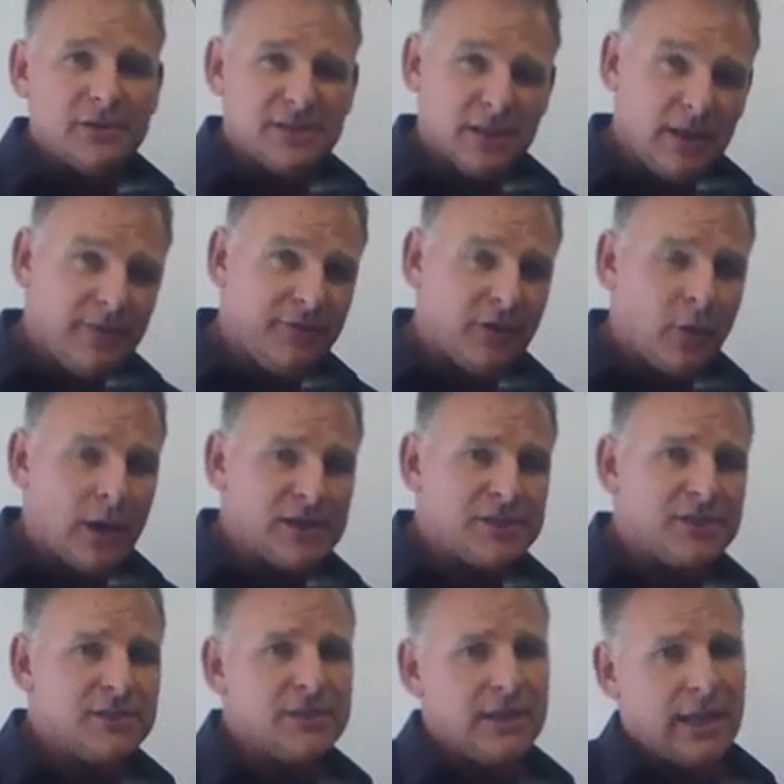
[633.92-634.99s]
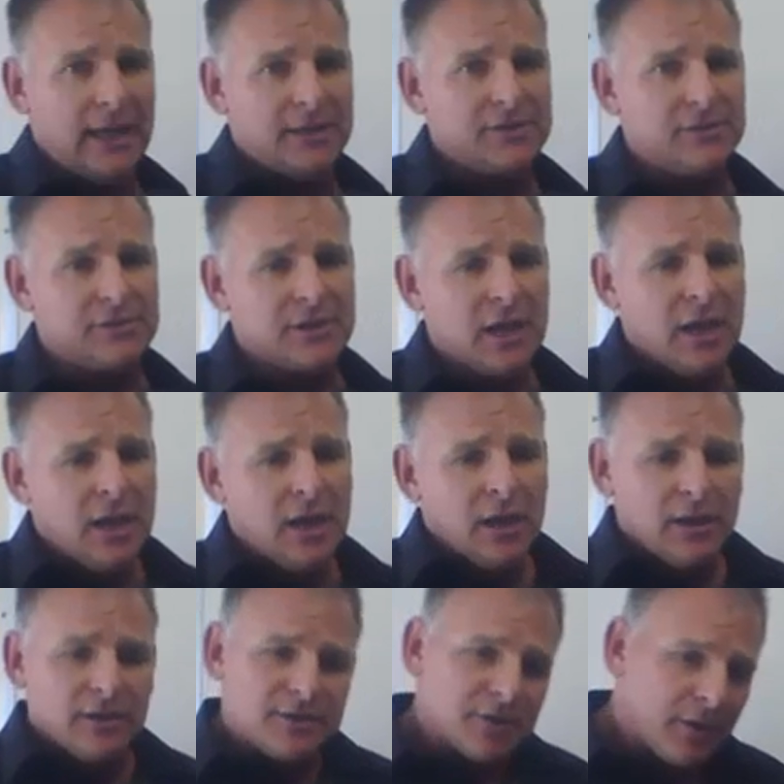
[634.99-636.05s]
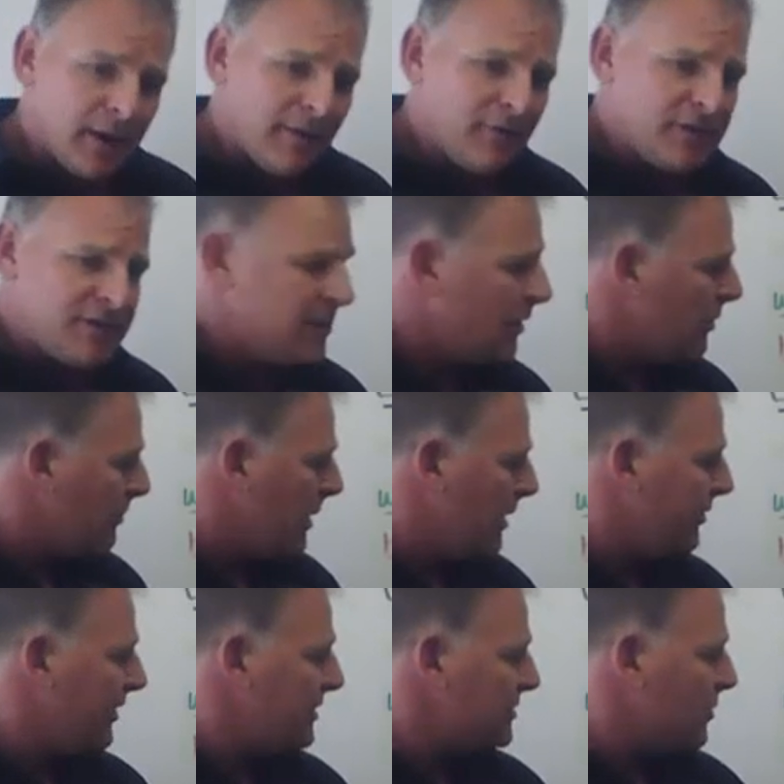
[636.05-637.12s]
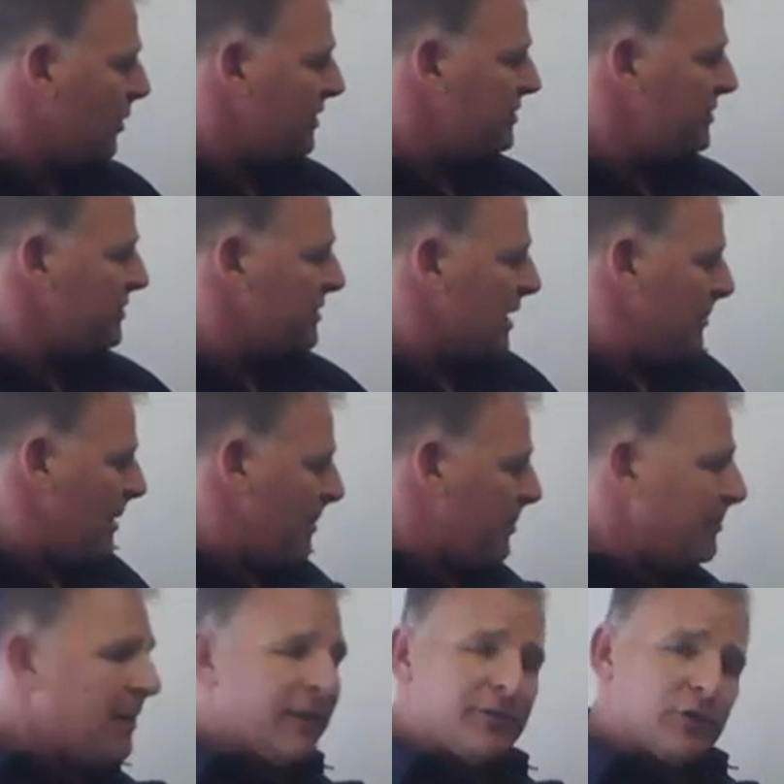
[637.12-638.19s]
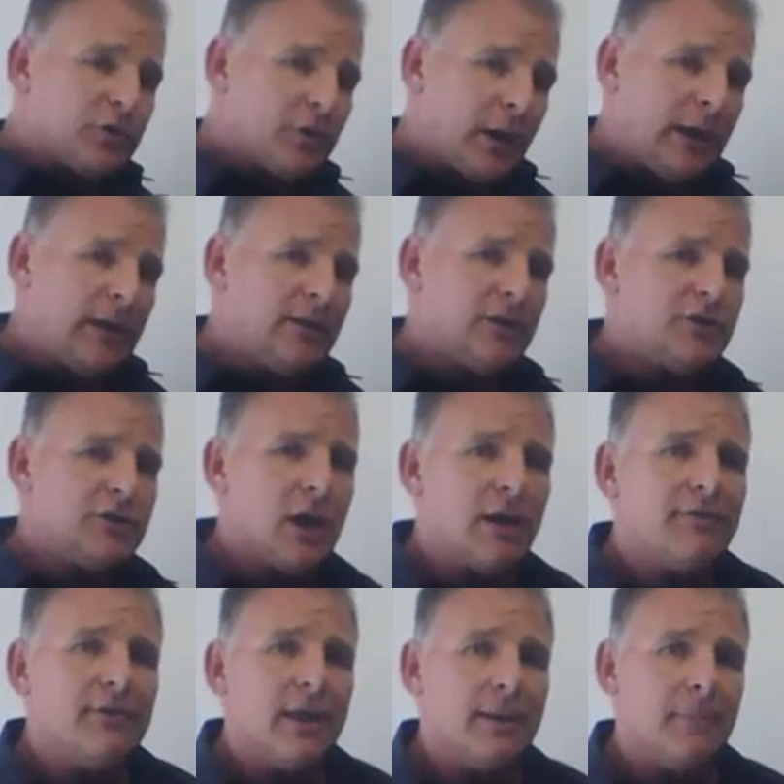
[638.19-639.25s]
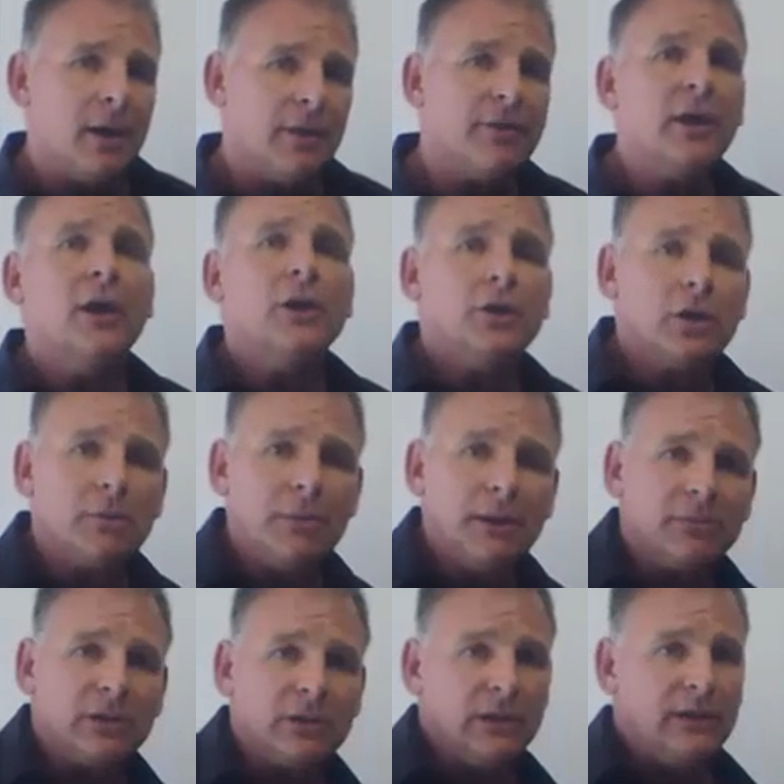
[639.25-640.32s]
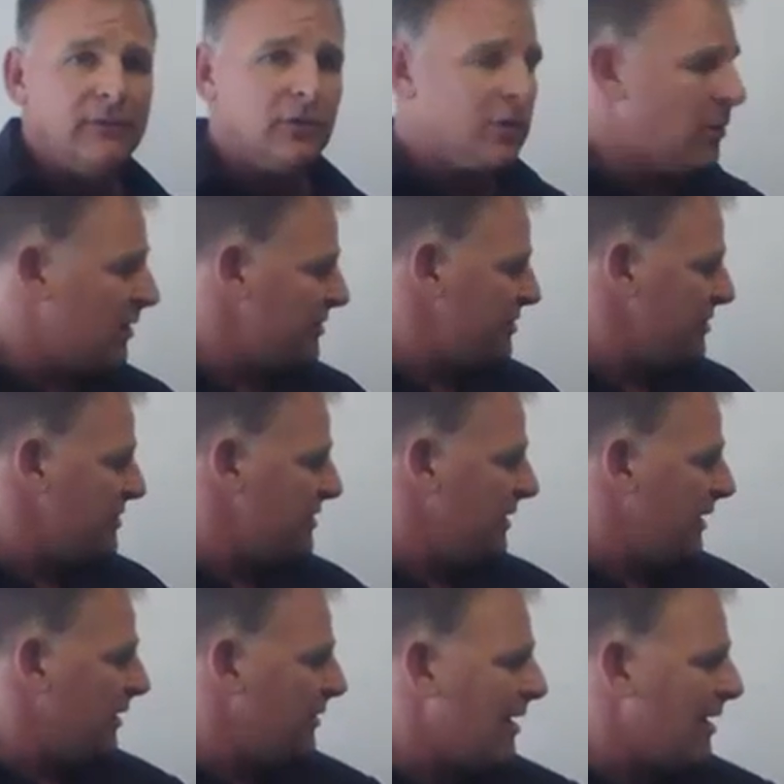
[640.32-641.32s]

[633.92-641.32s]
is leave questions and answers. So every single month, as questions come up about the training that you got for that month, you're going to be able to leave your questions in there.